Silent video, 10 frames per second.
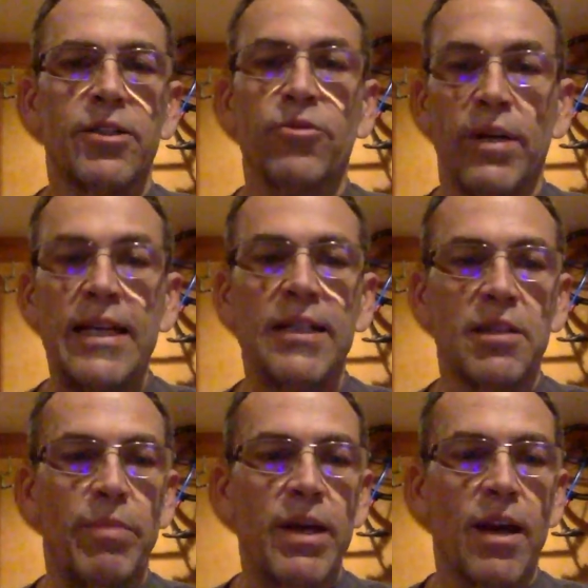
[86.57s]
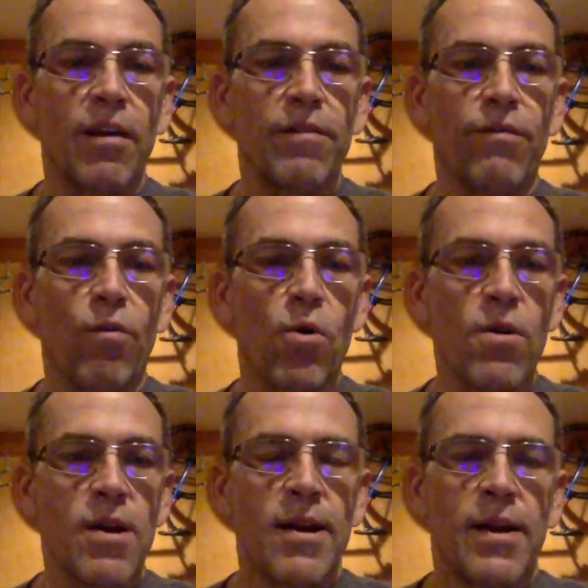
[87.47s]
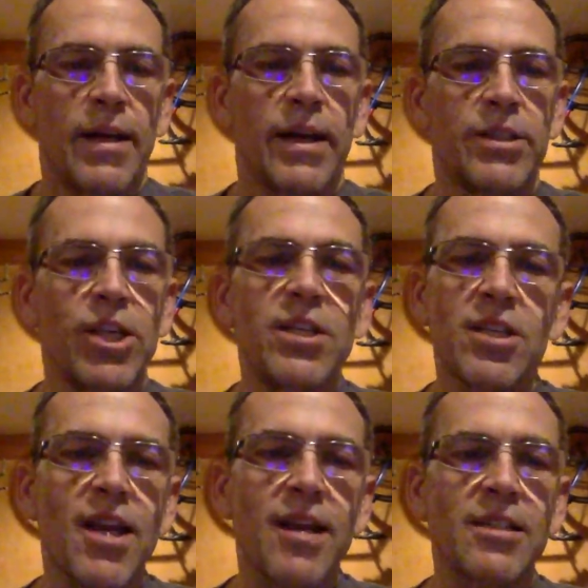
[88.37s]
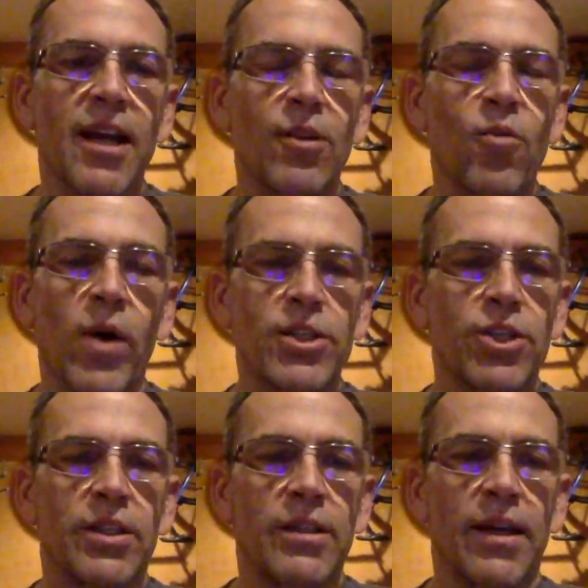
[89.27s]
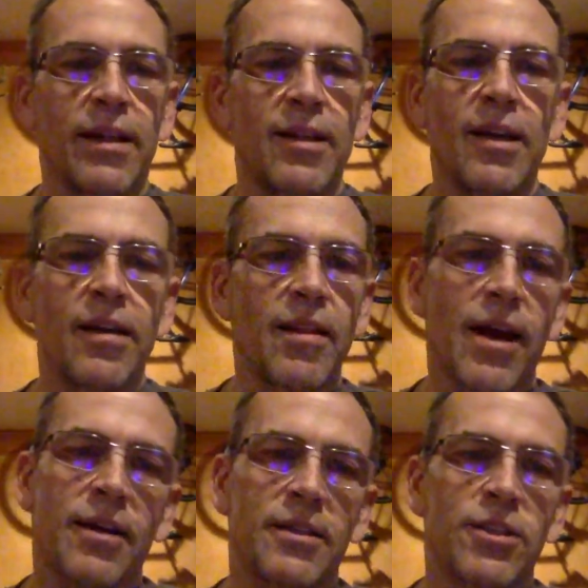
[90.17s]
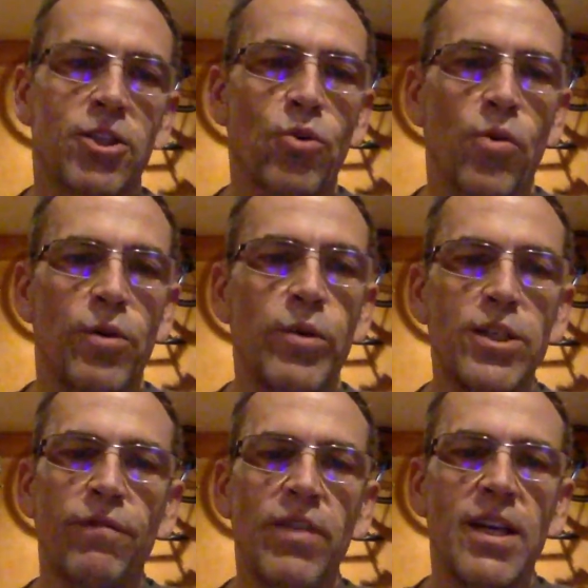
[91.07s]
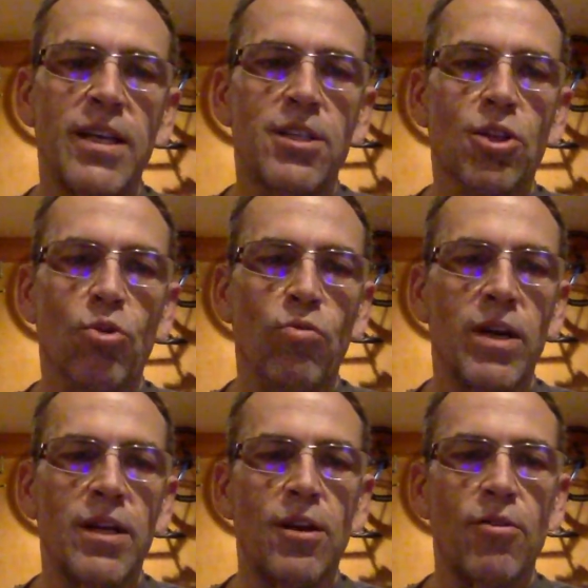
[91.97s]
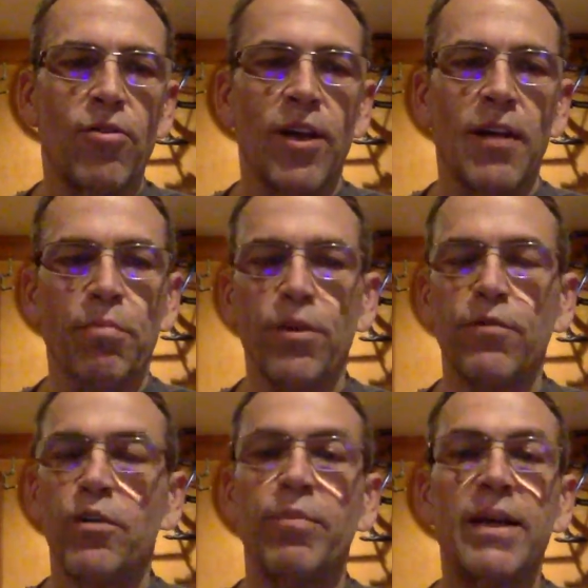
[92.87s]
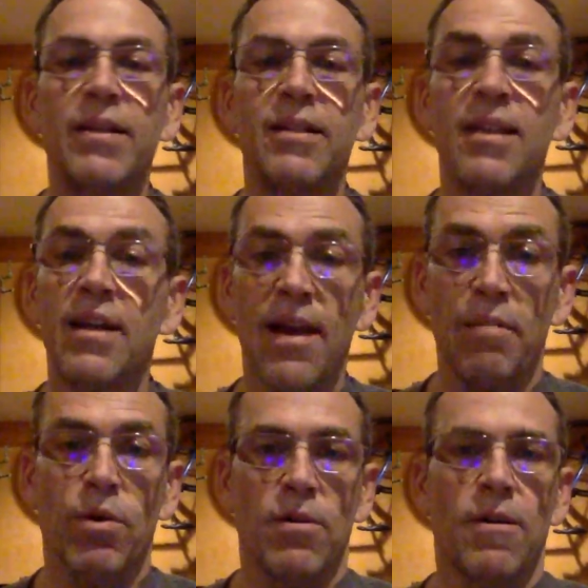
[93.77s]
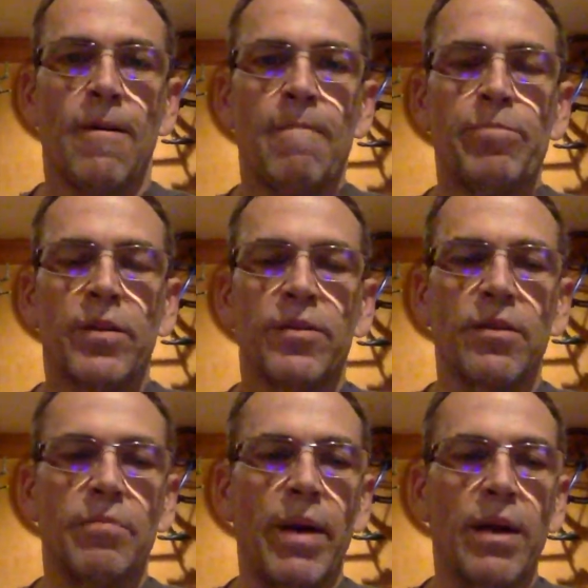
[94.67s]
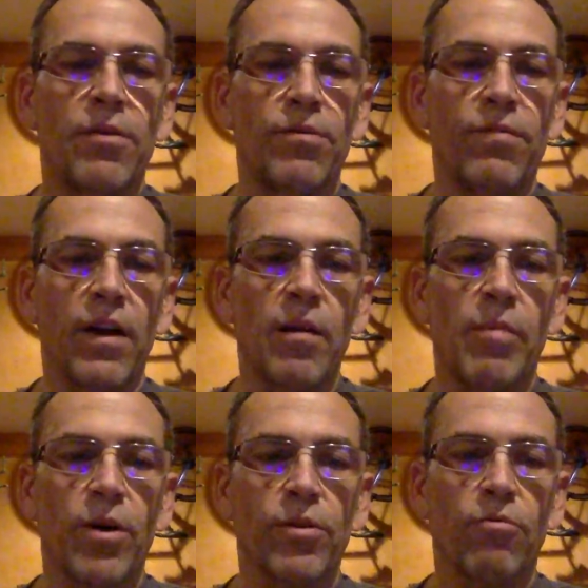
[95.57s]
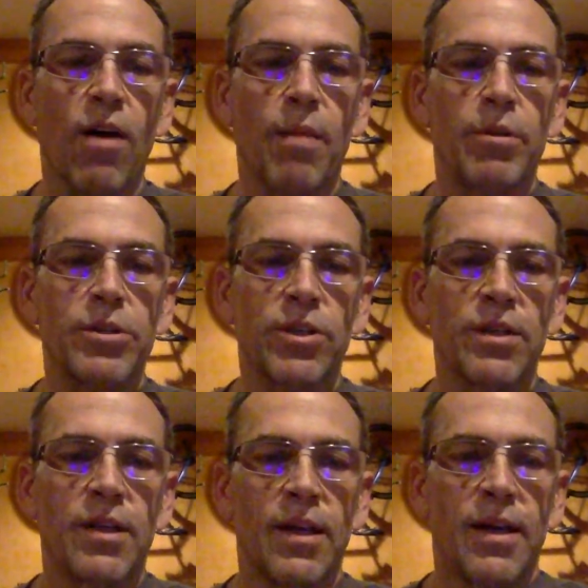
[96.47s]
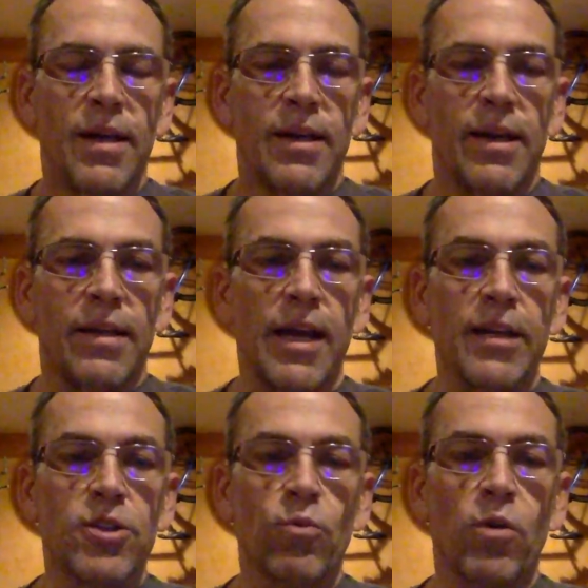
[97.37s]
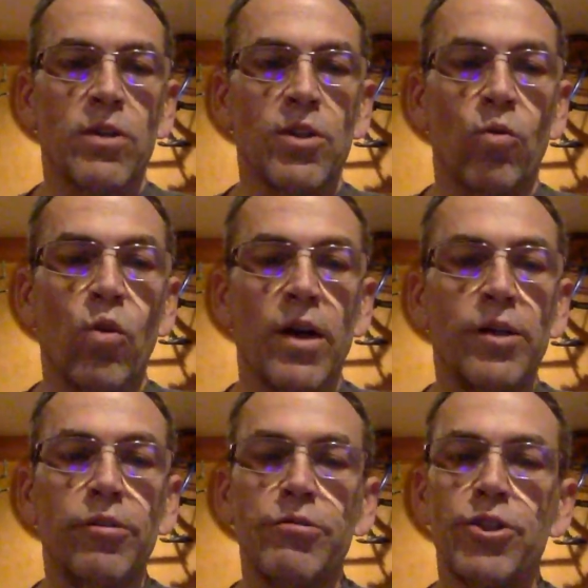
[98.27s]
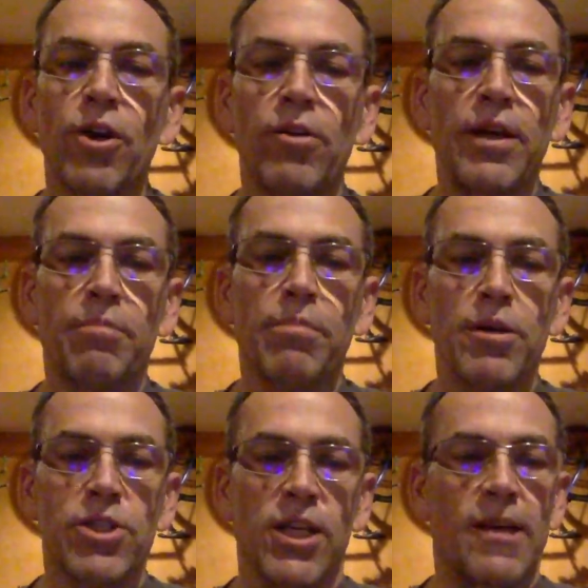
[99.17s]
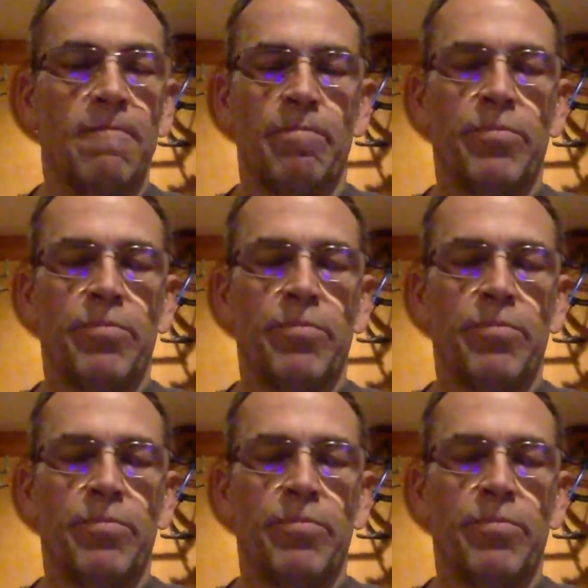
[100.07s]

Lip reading: to an inn to be cared for. And Jesus asked that question at the end of that story: which of these three do you think proved to be the neighbor to the man who fell among the robbers? And the answer was the one who showed him mercy.